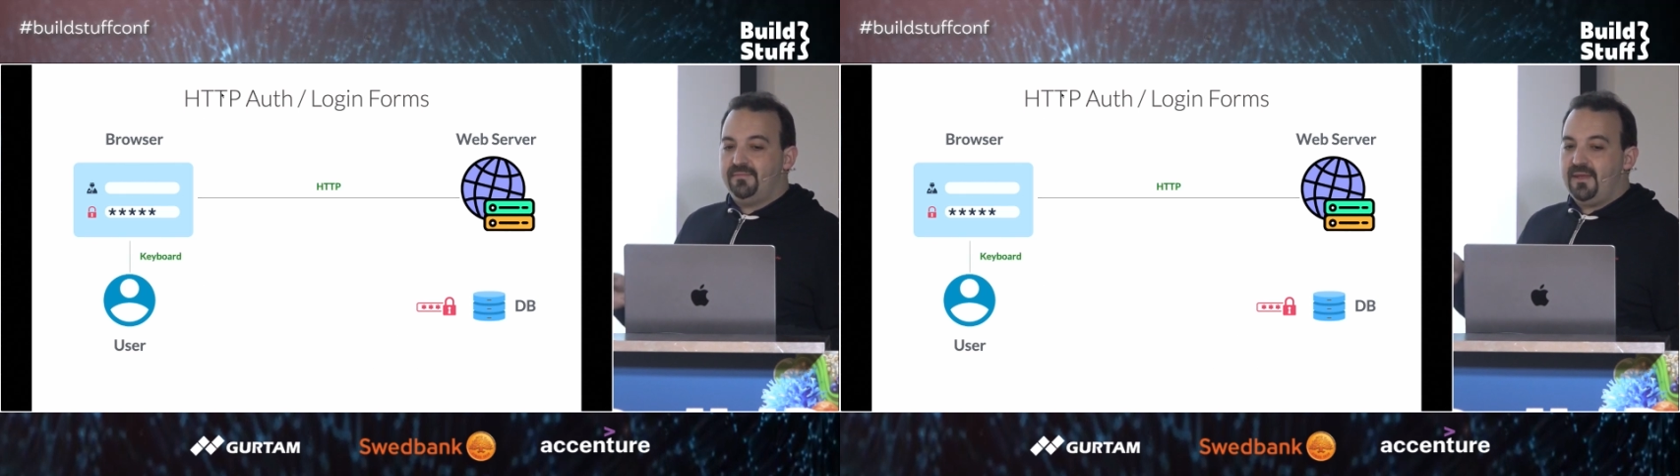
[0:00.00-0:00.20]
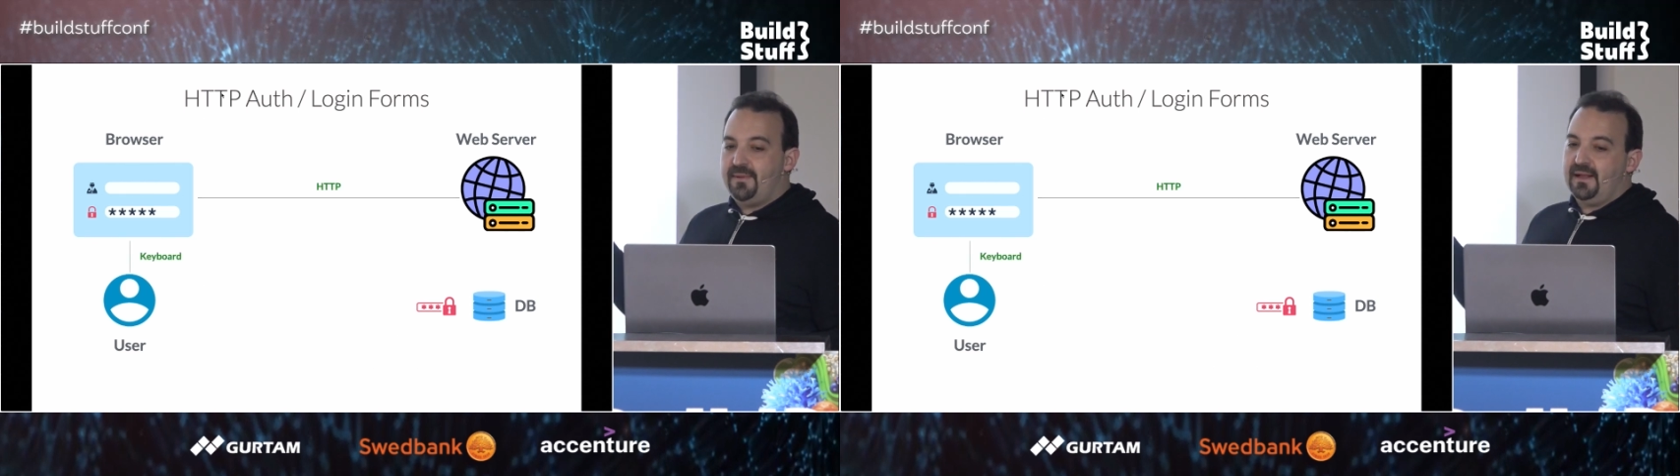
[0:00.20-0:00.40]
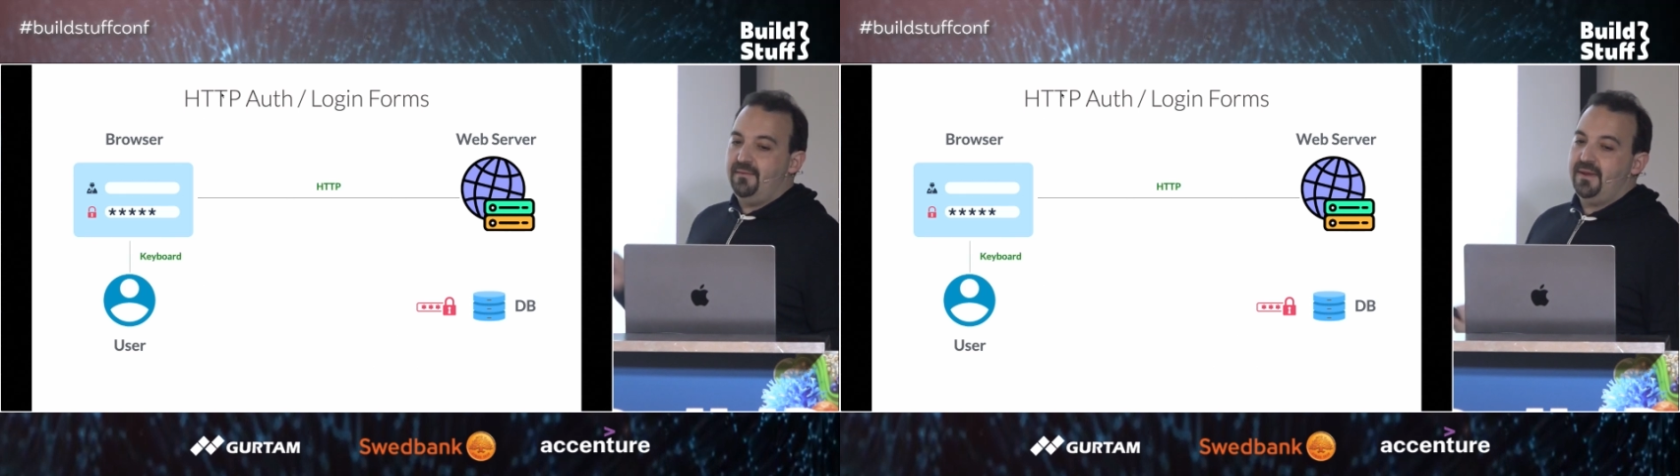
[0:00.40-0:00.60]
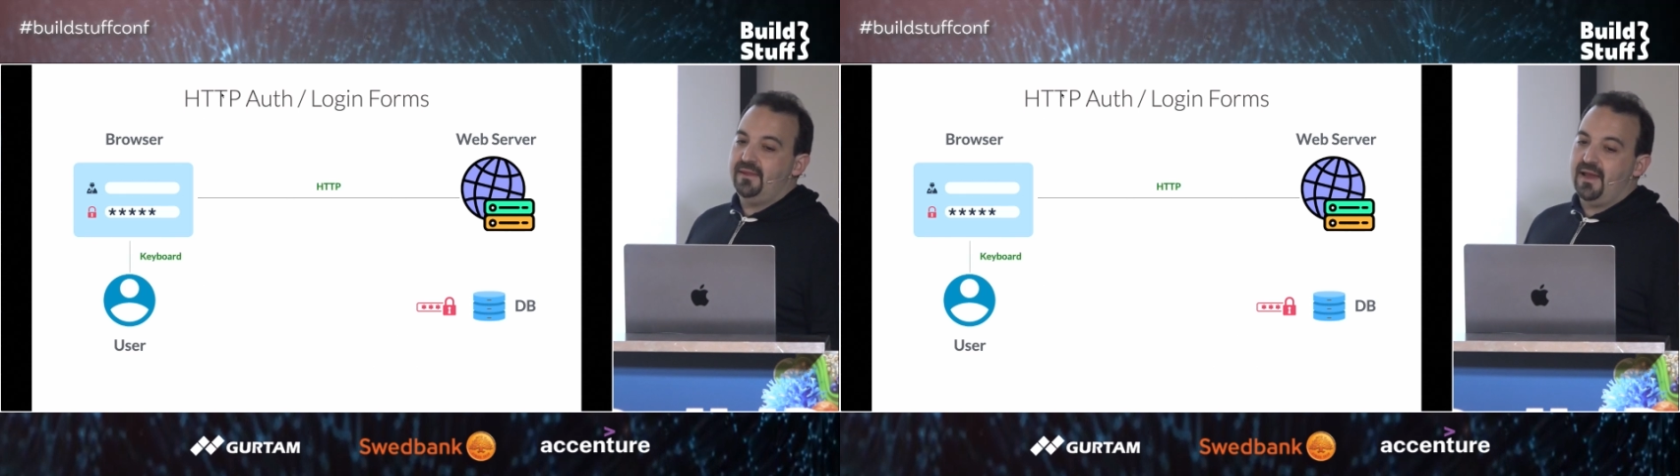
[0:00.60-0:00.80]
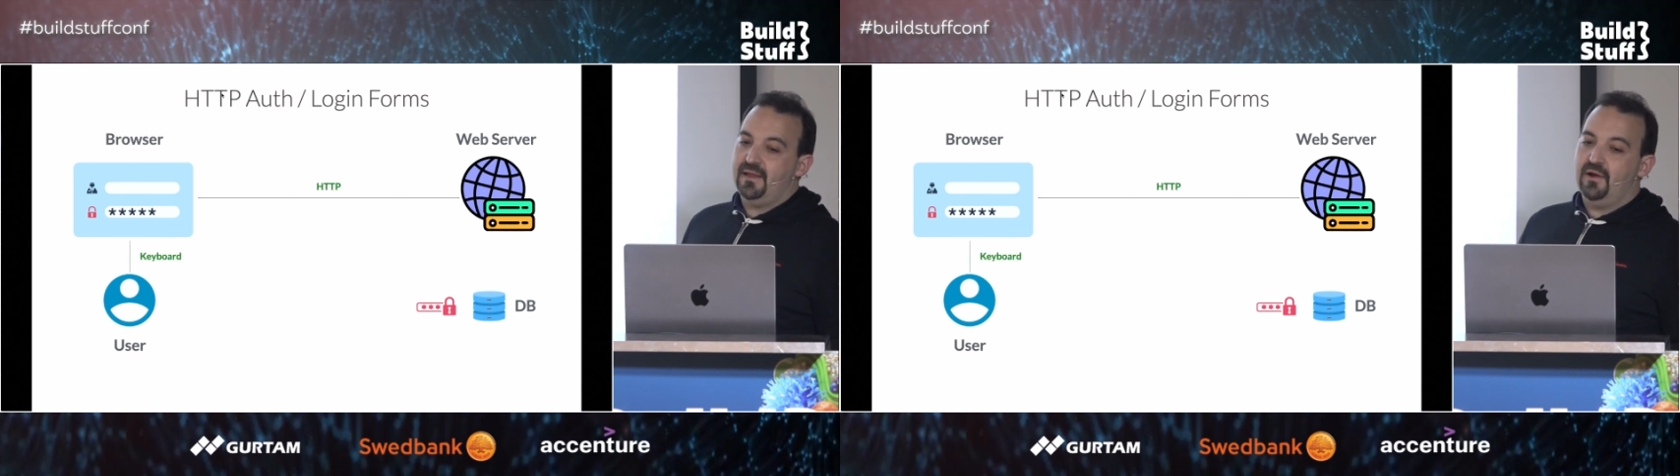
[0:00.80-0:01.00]
typically
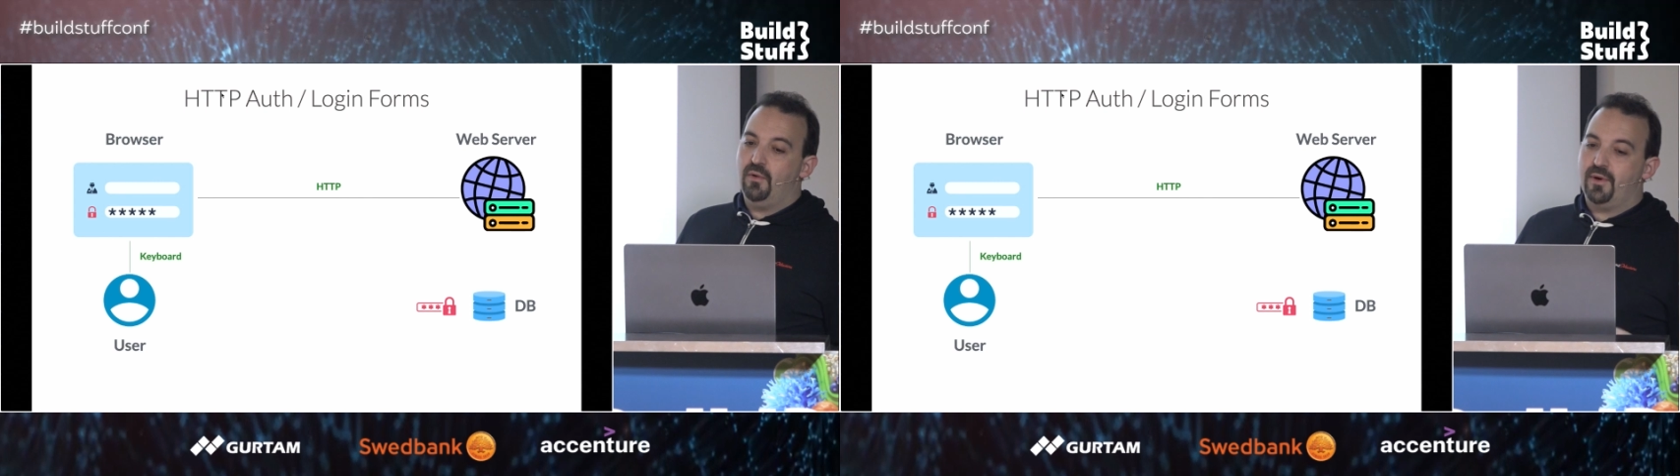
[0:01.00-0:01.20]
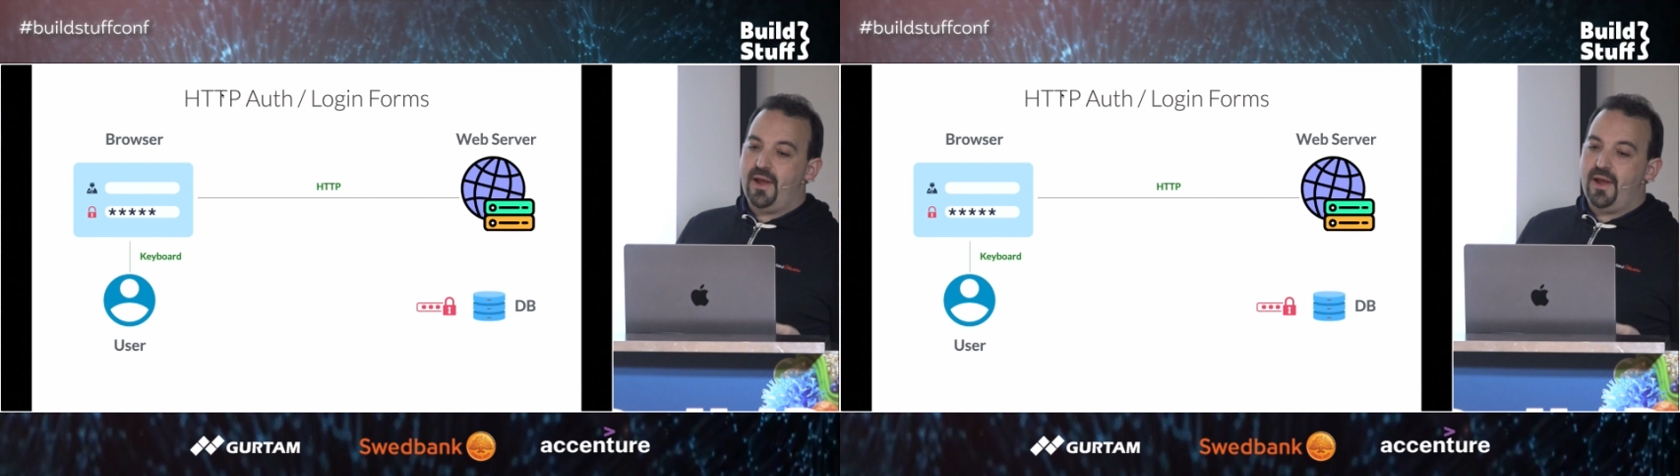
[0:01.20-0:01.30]
being done over